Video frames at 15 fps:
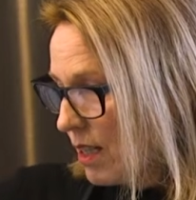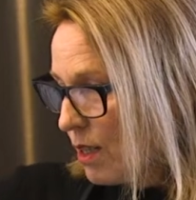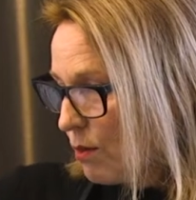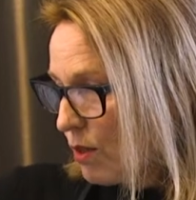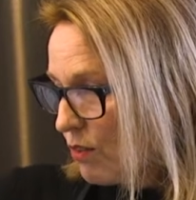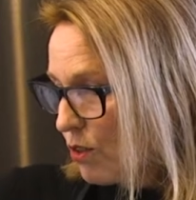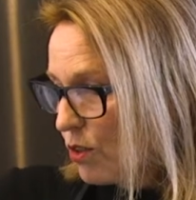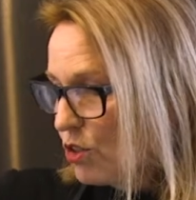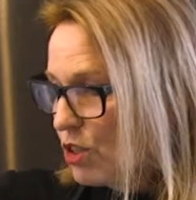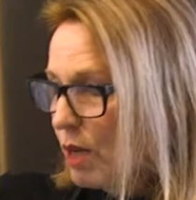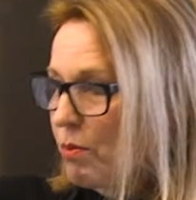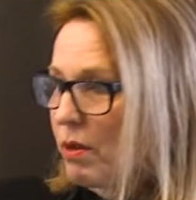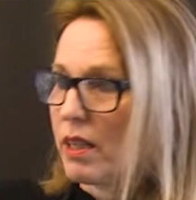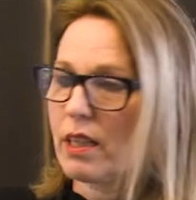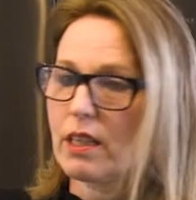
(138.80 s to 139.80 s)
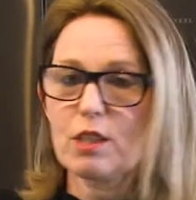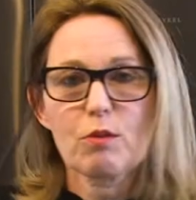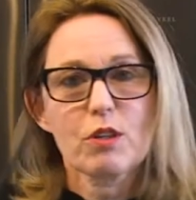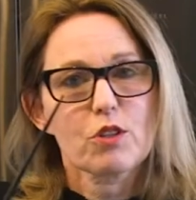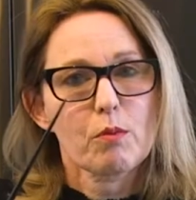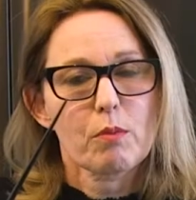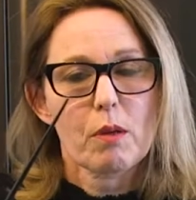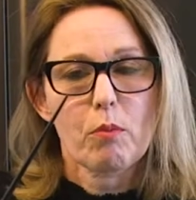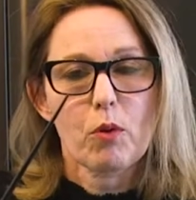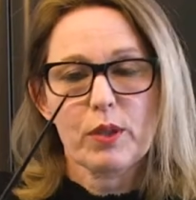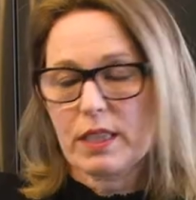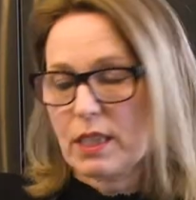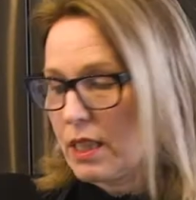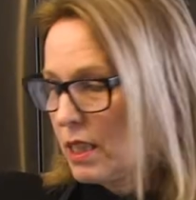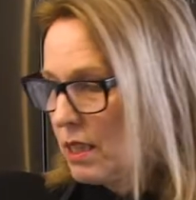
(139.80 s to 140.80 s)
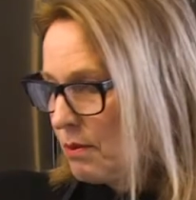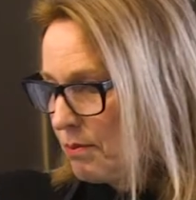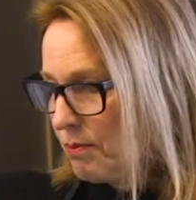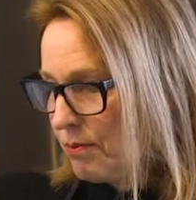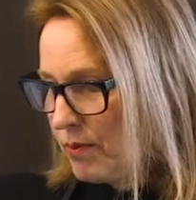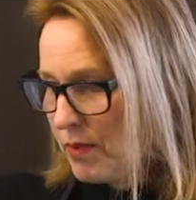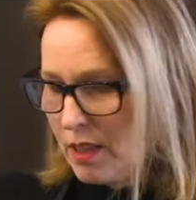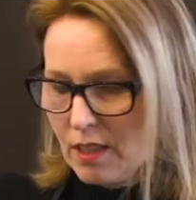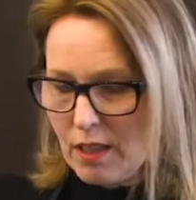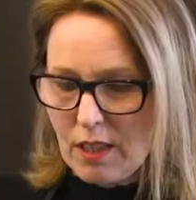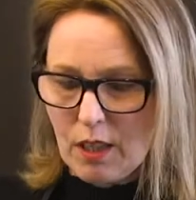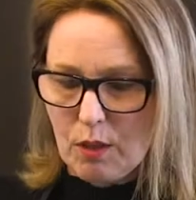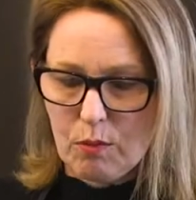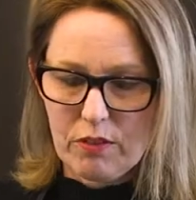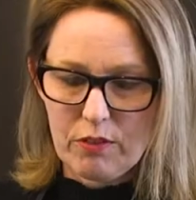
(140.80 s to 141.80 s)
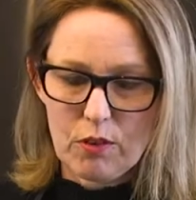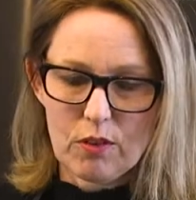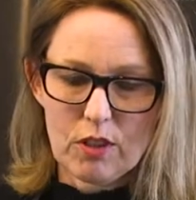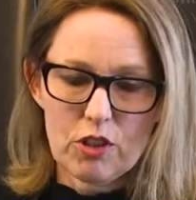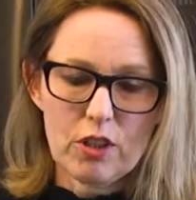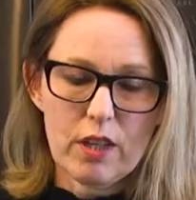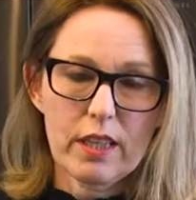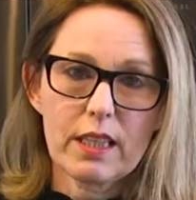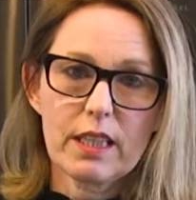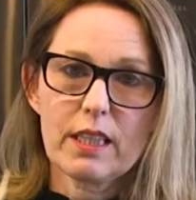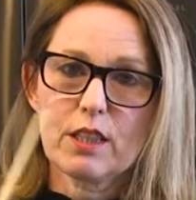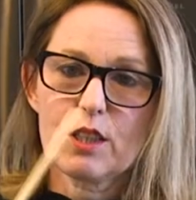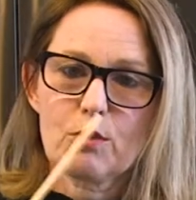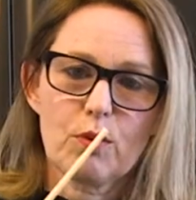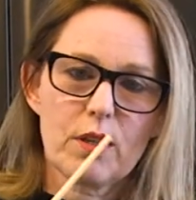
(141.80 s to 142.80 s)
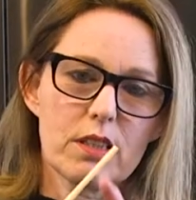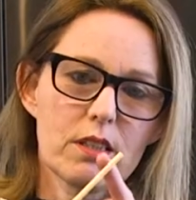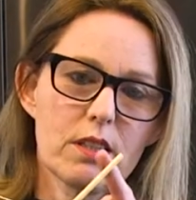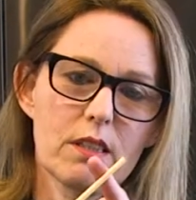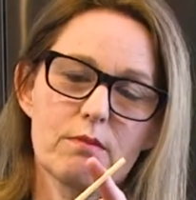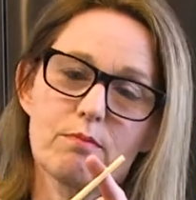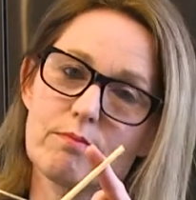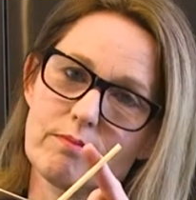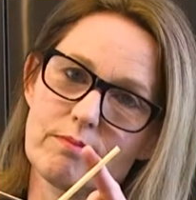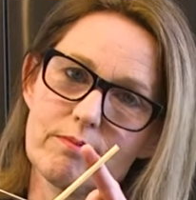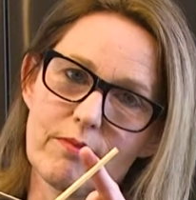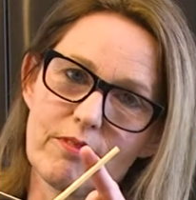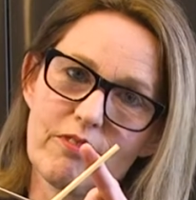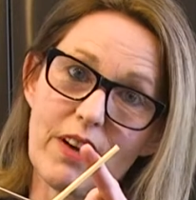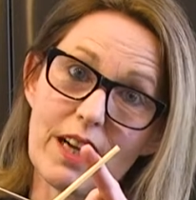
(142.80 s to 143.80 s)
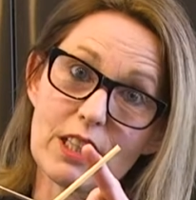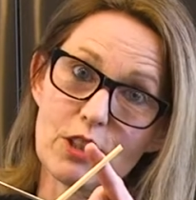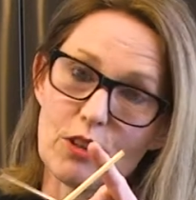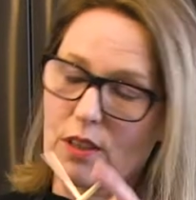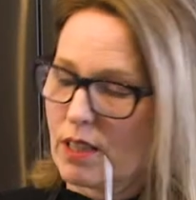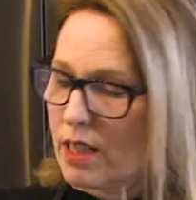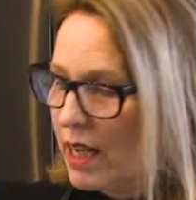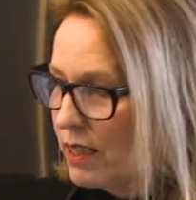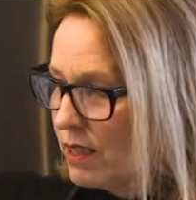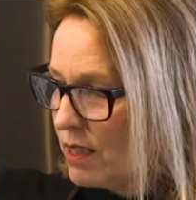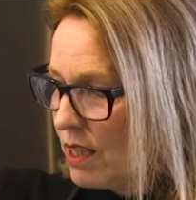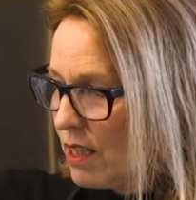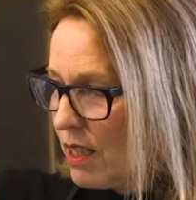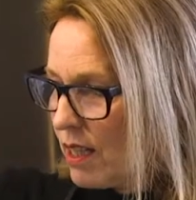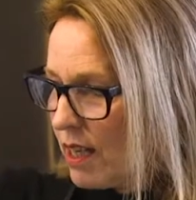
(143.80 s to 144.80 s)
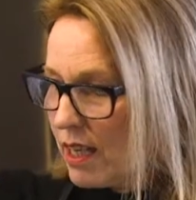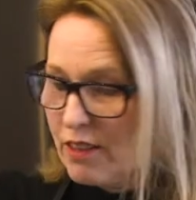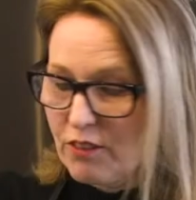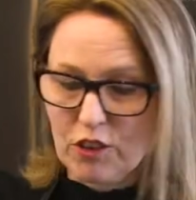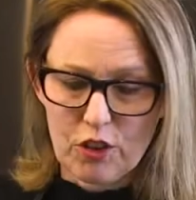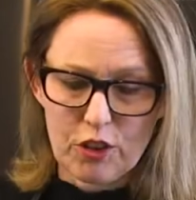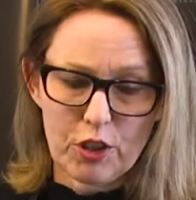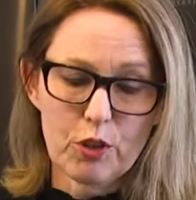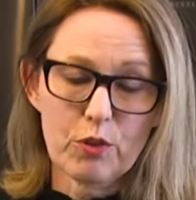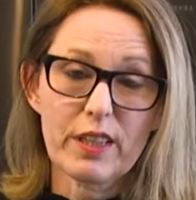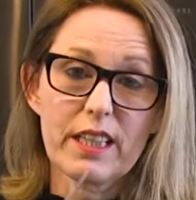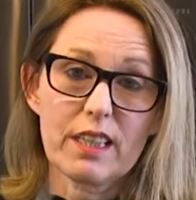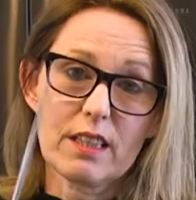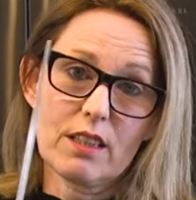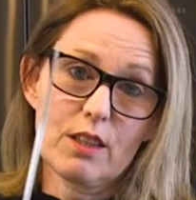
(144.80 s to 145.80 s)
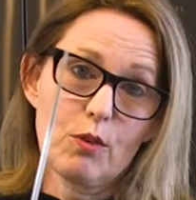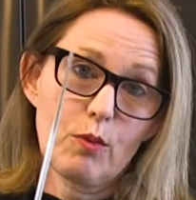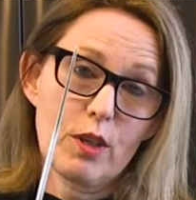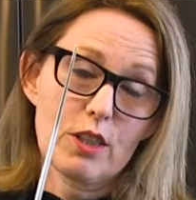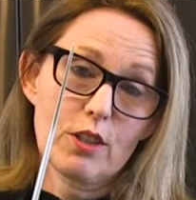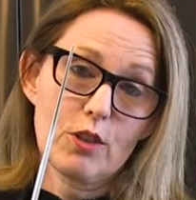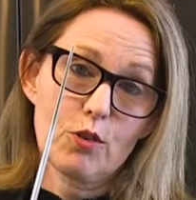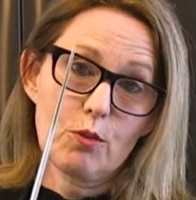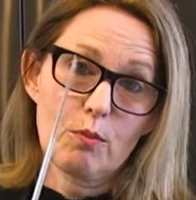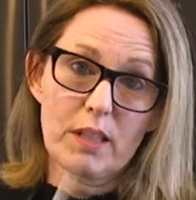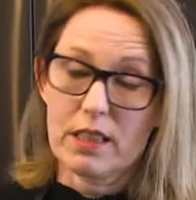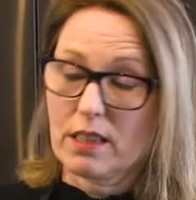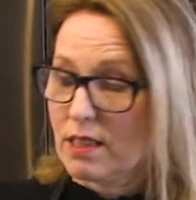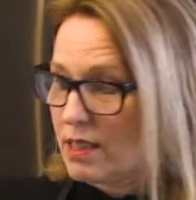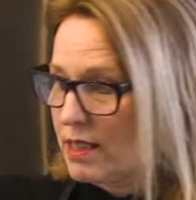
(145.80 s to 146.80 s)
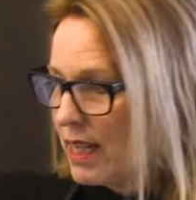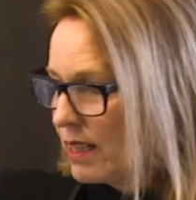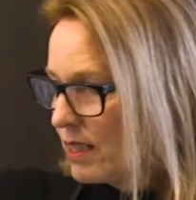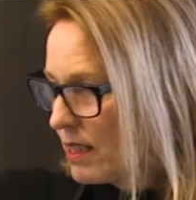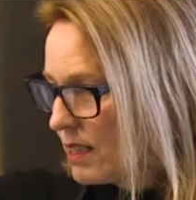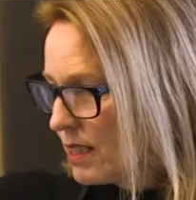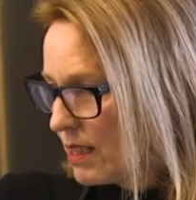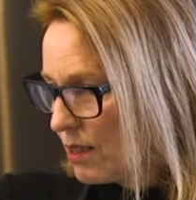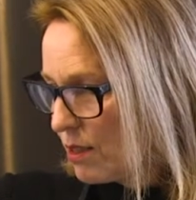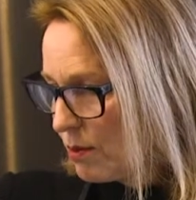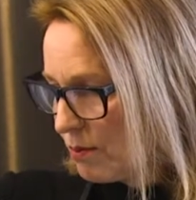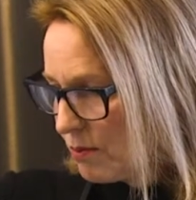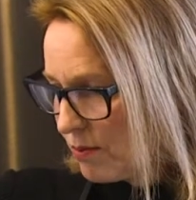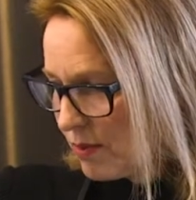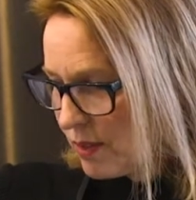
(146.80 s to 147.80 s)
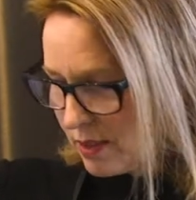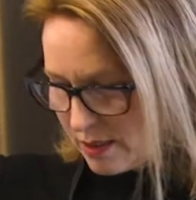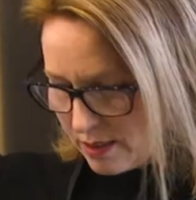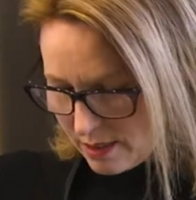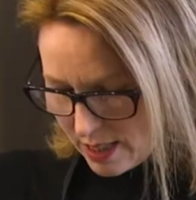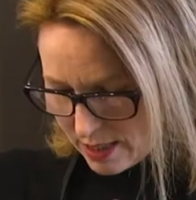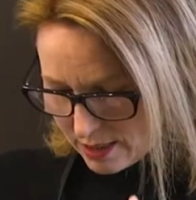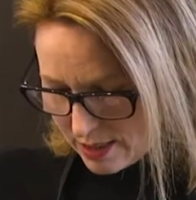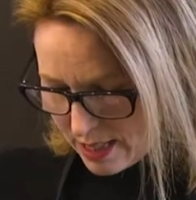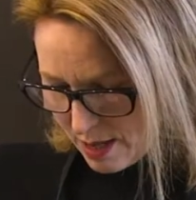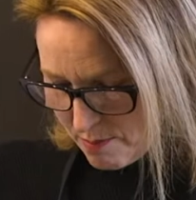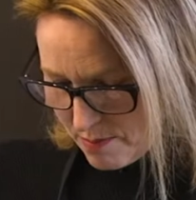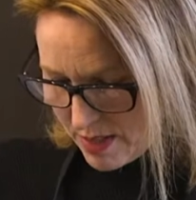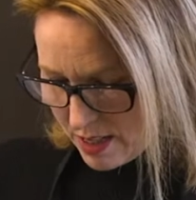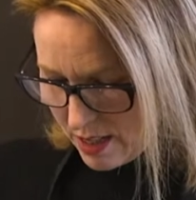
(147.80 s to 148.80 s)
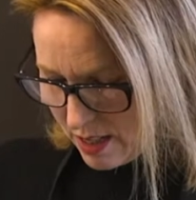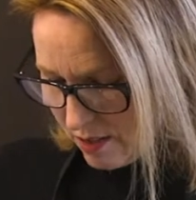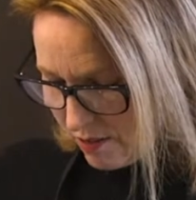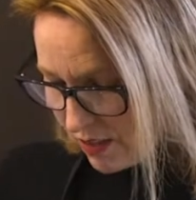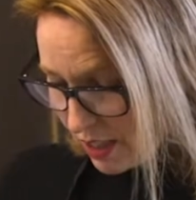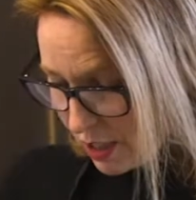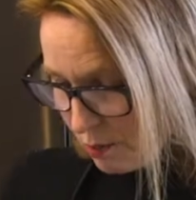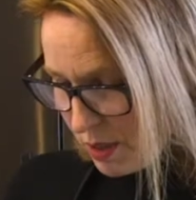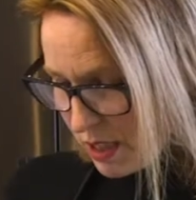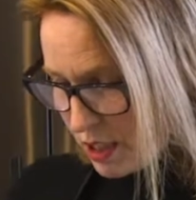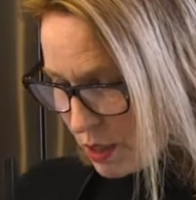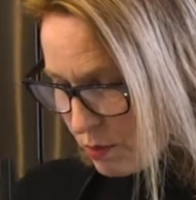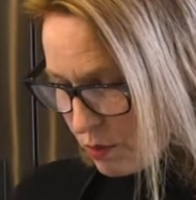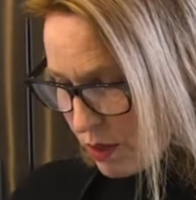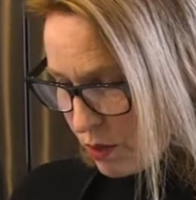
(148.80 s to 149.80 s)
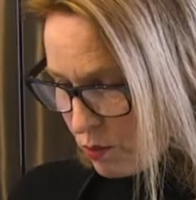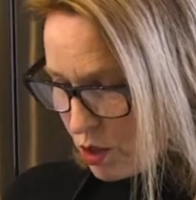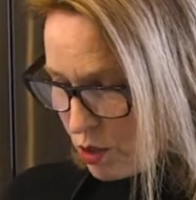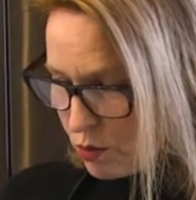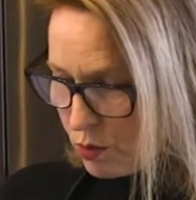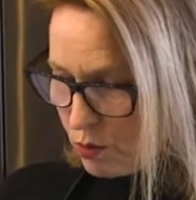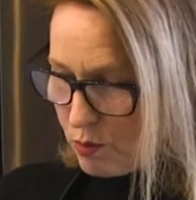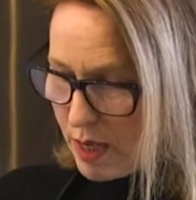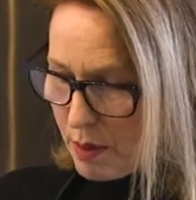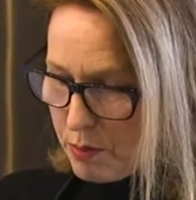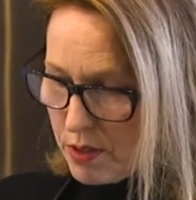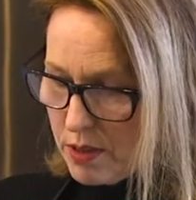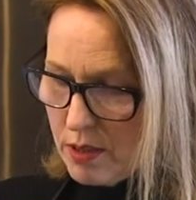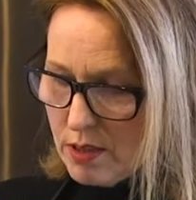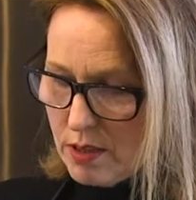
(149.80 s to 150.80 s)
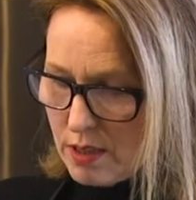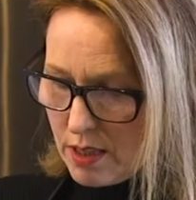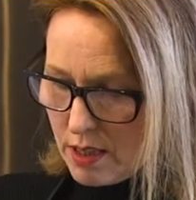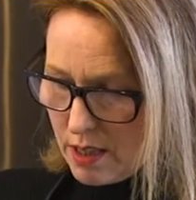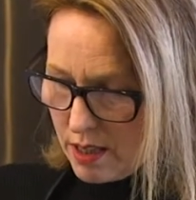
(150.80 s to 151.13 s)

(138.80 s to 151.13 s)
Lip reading: We've got Japanese, which are a bit pointy. We've got the Chinese, which are fatter at the end. And you've got Korean, which are normally stainless steel. That's them. Vietnamese spring roll wrappers,